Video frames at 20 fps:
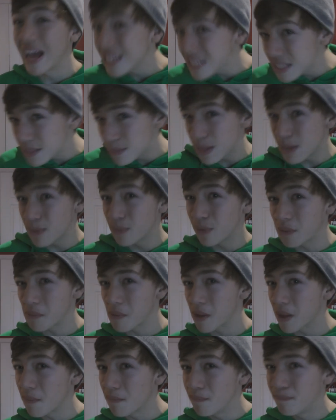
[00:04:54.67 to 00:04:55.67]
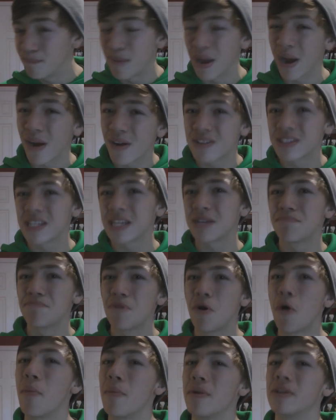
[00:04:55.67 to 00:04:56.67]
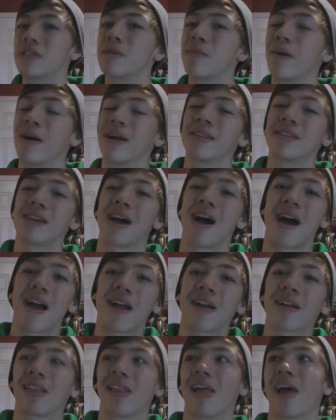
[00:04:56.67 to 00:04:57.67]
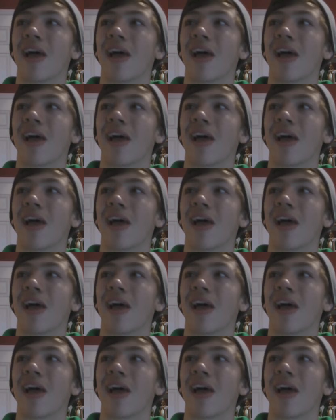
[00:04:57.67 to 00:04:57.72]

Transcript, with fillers: It has to be one of my embarrassing moments in my entire